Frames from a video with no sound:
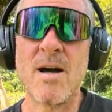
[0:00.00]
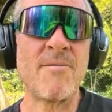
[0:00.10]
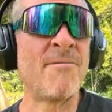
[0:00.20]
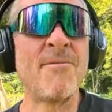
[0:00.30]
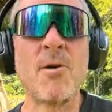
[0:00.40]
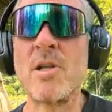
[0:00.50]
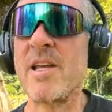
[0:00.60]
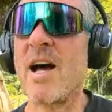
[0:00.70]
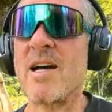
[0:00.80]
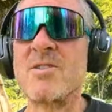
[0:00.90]
a
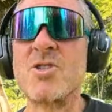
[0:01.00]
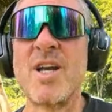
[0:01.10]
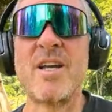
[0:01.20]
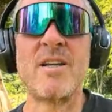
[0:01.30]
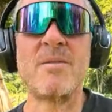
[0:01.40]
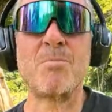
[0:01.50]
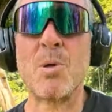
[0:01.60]
fully on-chain,